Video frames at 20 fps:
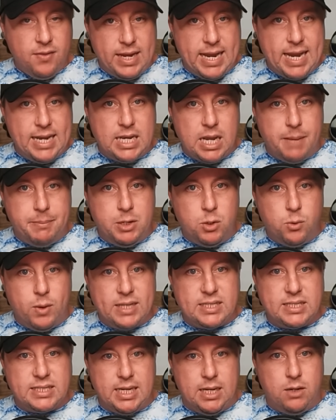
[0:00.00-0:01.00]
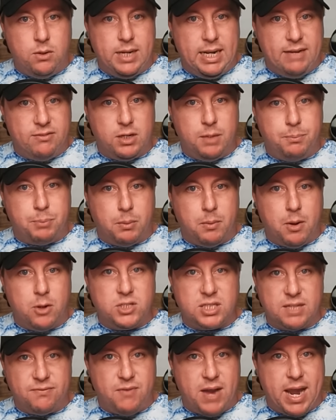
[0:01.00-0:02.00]
The N W S L heavily
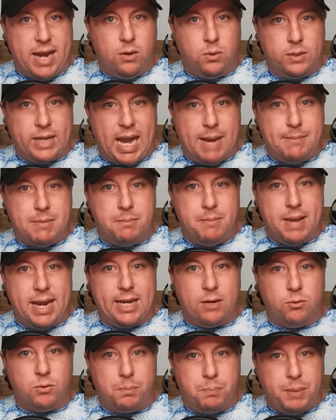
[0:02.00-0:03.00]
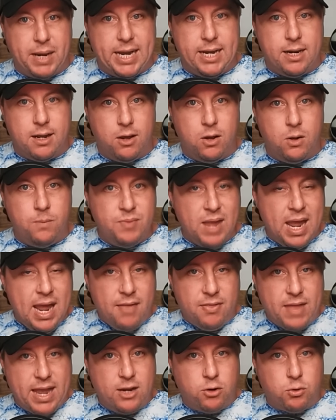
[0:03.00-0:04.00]
promotes the final game of Megan Rapinoe.
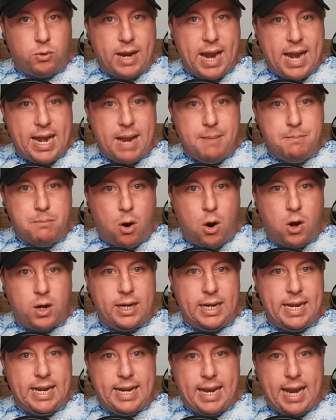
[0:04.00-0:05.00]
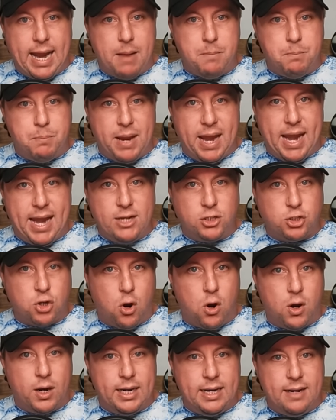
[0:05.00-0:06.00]
They create a marketing campaign
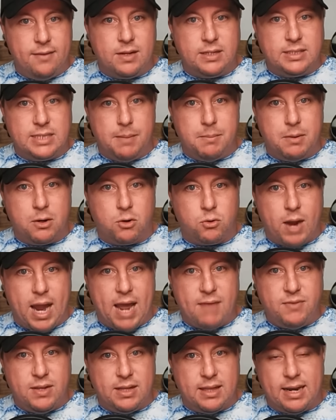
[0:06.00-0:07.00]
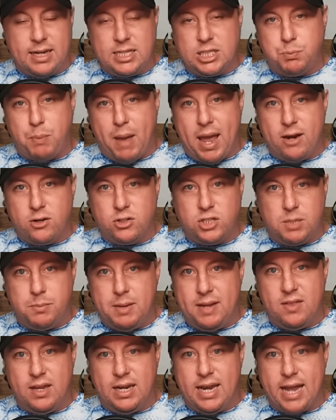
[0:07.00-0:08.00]
targeting the demographic that aspires to
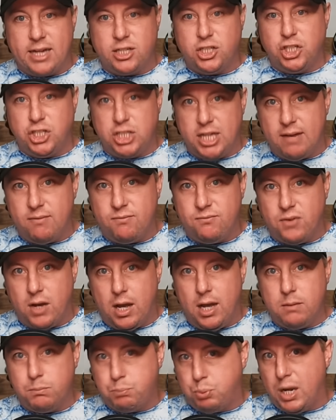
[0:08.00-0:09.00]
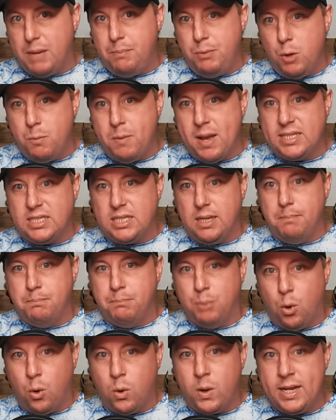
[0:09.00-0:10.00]
be the next shit fuck
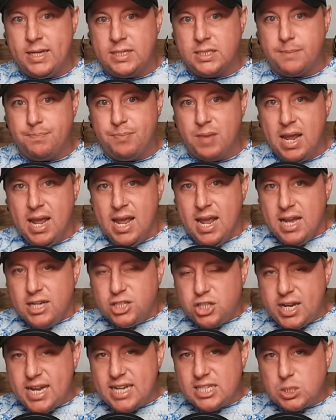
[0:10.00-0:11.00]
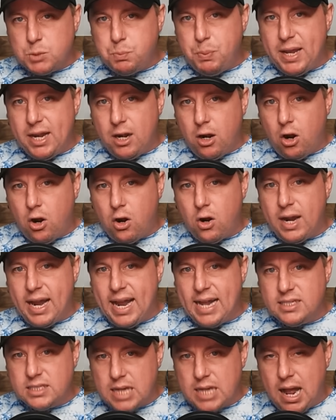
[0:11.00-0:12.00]
prepubescent boys. She has spent her
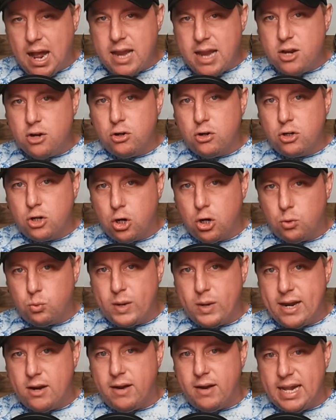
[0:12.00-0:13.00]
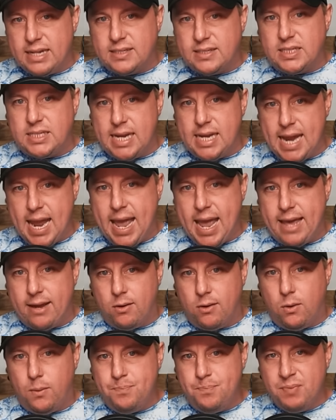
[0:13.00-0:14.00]
entire career in
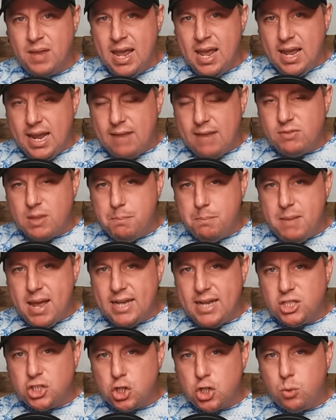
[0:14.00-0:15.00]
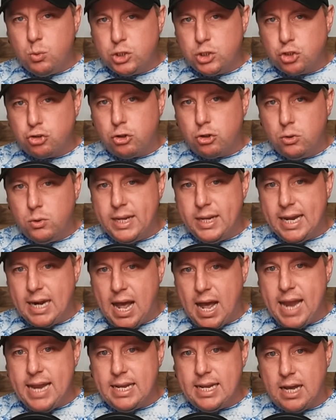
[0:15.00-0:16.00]
Seattle. If the Mexter was truly an
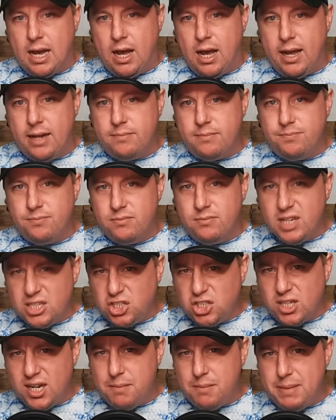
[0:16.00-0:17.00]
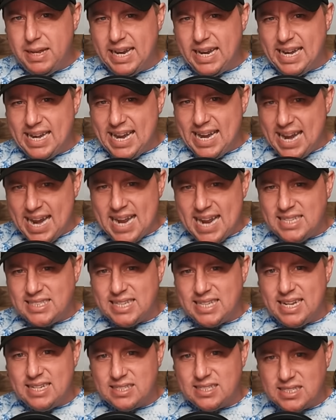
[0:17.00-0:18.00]
icon, this should have been an
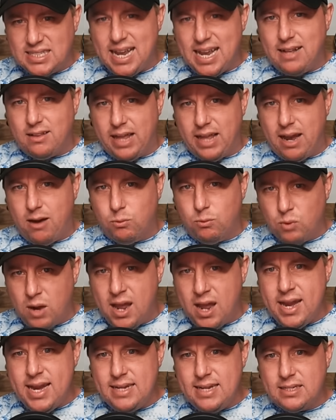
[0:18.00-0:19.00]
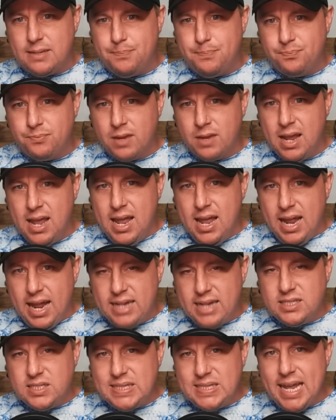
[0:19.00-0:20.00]
easy sellout, right?
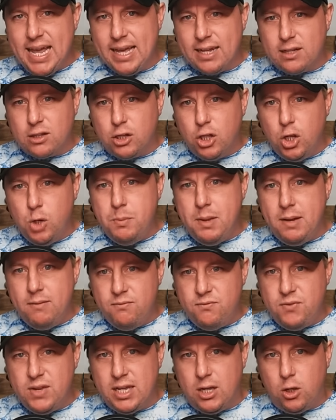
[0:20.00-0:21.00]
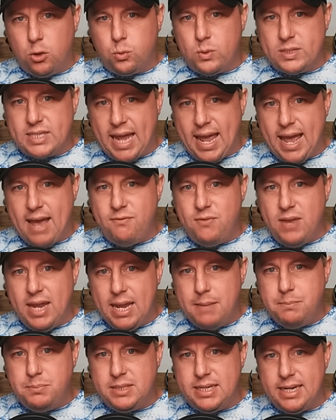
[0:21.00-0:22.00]
Instead, Lumen Field was half
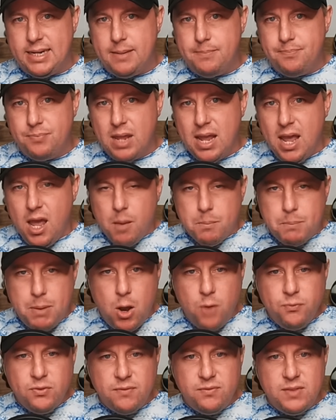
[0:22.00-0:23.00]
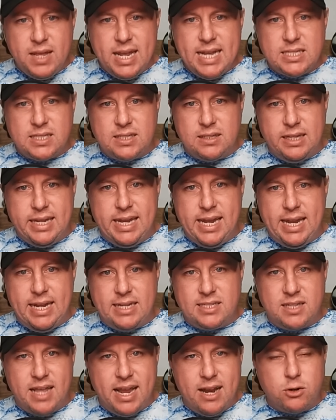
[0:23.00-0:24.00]
empty. Both of these
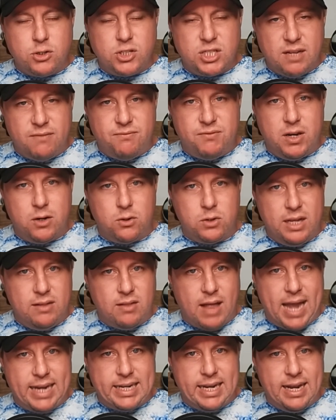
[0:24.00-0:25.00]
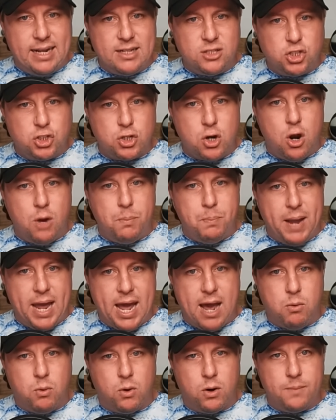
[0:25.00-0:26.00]
leagues, they are severely lacking in star
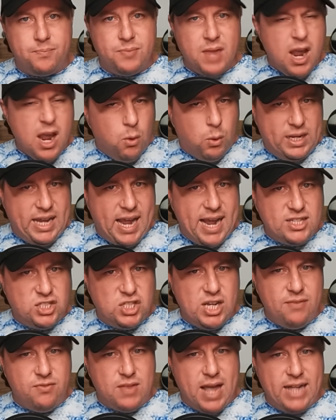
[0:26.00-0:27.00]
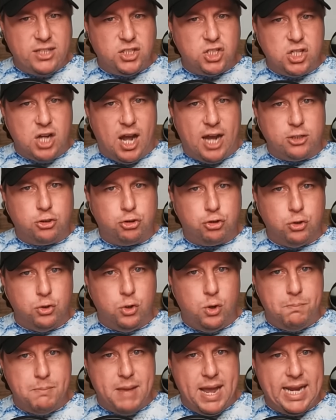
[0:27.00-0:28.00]
power. Well, K C, that's not
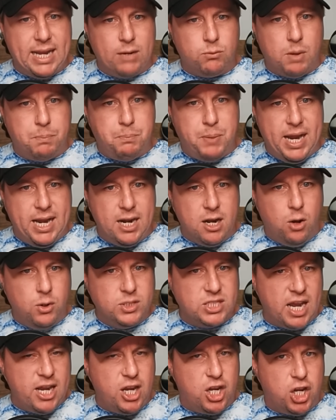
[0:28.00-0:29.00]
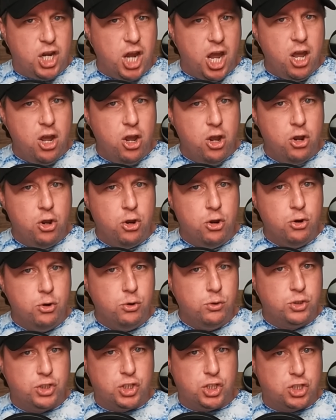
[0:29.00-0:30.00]
true. Megan Rapinoe is a
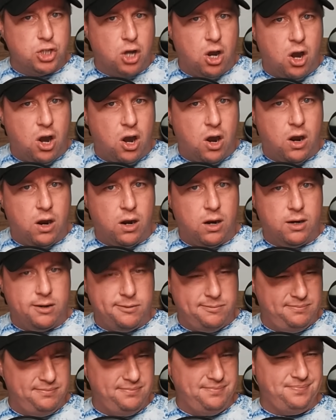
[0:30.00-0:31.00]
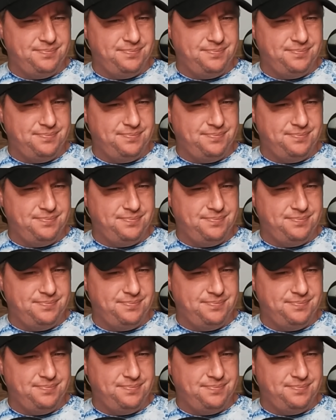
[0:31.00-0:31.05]
huge star.